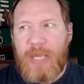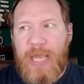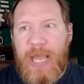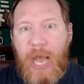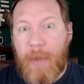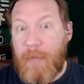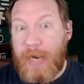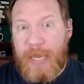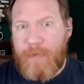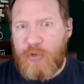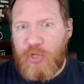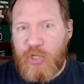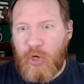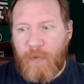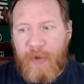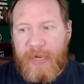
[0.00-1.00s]
I'm not even
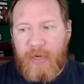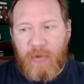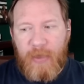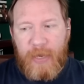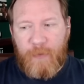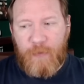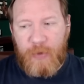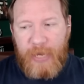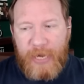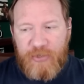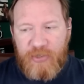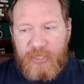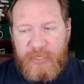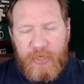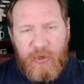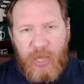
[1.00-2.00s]
sure if he can elect free
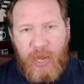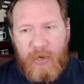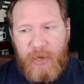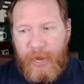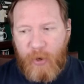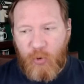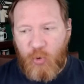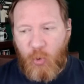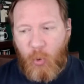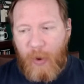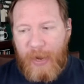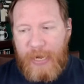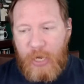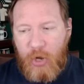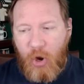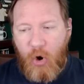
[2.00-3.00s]
agency or not. I don't
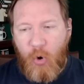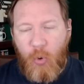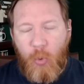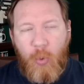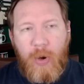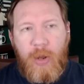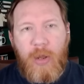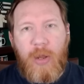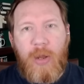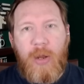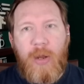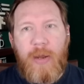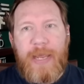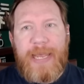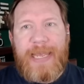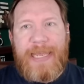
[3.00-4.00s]
quite know
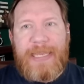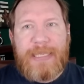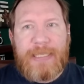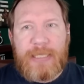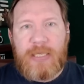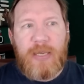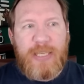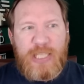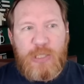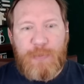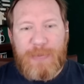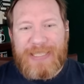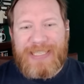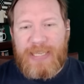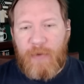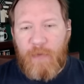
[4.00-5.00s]
his
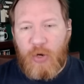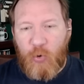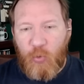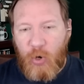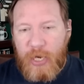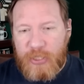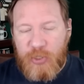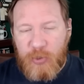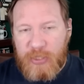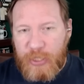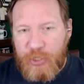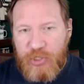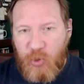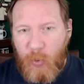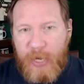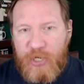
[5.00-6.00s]
specific roster
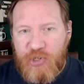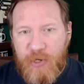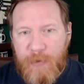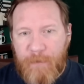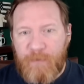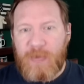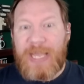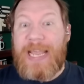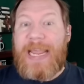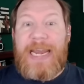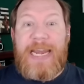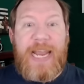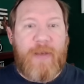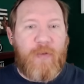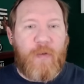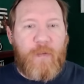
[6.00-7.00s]
situation. He
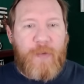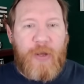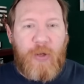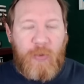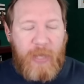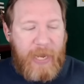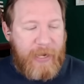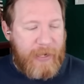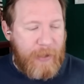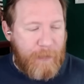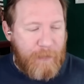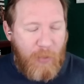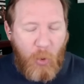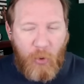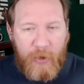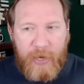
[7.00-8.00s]
never felt like an
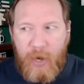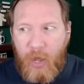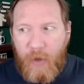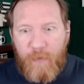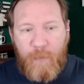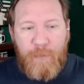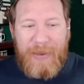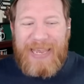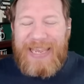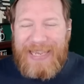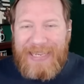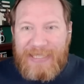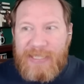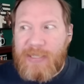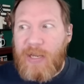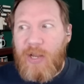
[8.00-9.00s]
important enough
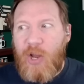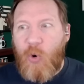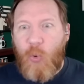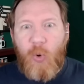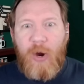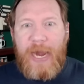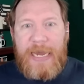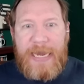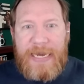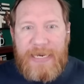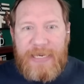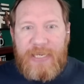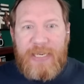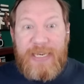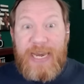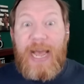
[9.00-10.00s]
piece where I needed
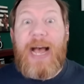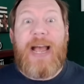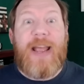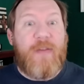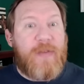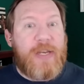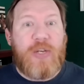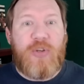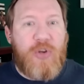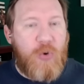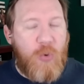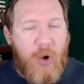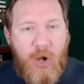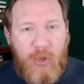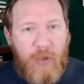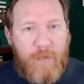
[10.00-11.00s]
to dive into
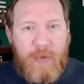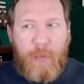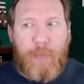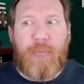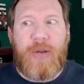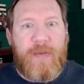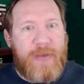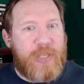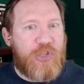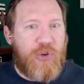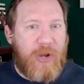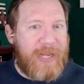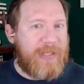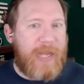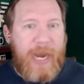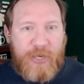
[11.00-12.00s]
all of the previous
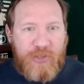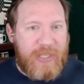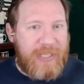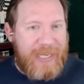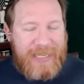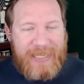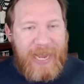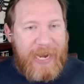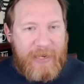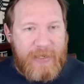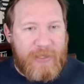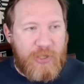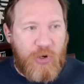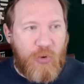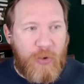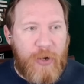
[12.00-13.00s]
transactions he's had in his
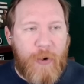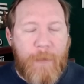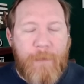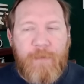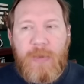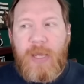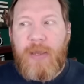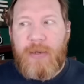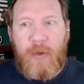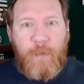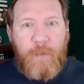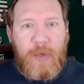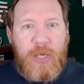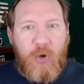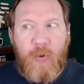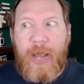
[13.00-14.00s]
career to
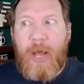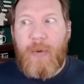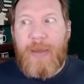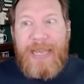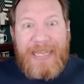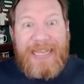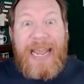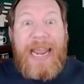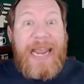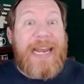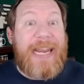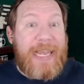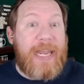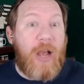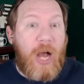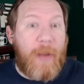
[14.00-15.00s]
figure out, can
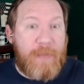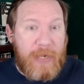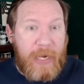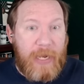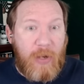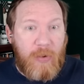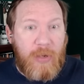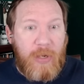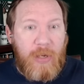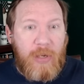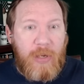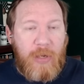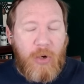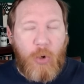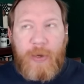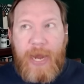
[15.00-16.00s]
he opt out
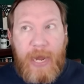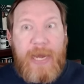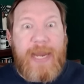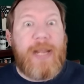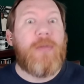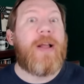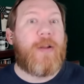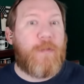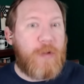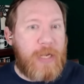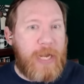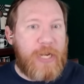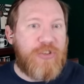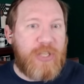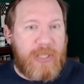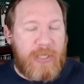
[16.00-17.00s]
or can he elect free
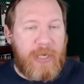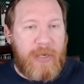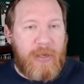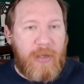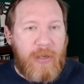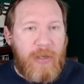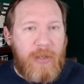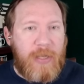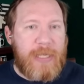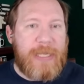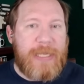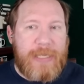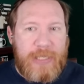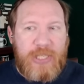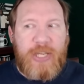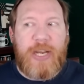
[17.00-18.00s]
agency
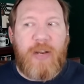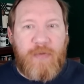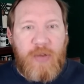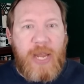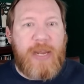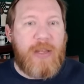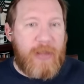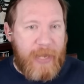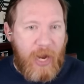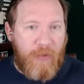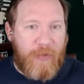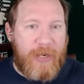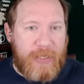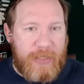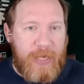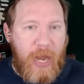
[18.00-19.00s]
instead of taking the outright
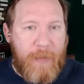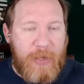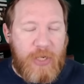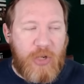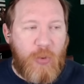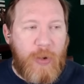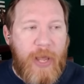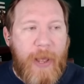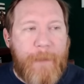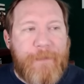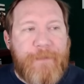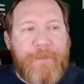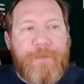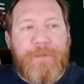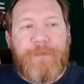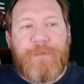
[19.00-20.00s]
assignment to Gwinnett?
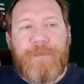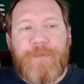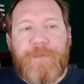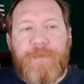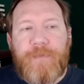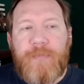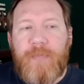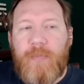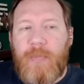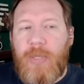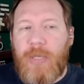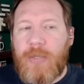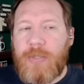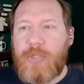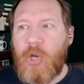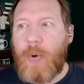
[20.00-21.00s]

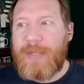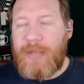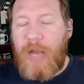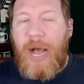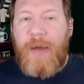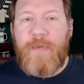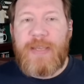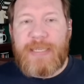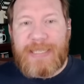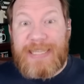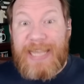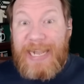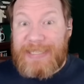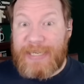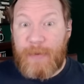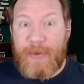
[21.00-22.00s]
So it's obvious
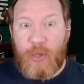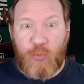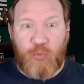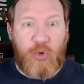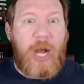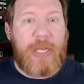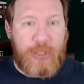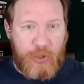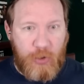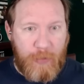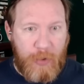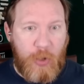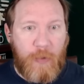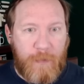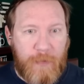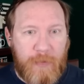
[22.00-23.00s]
that's going to be the roster
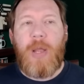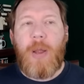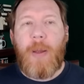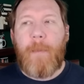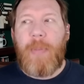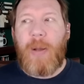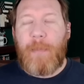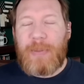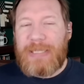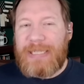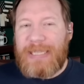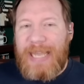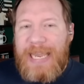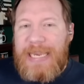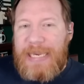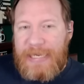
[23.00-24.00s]
move. But
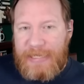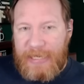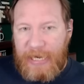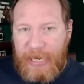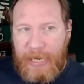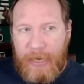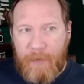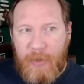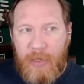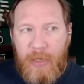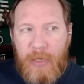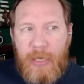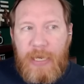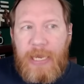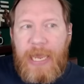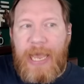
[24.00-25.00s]
playing time,
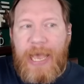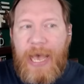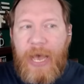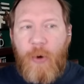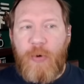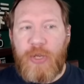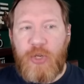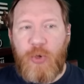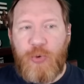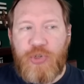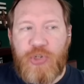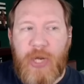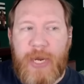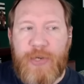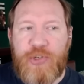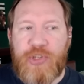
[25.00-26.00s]
how do you
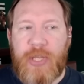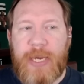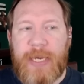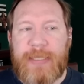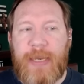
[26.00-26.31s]
change things?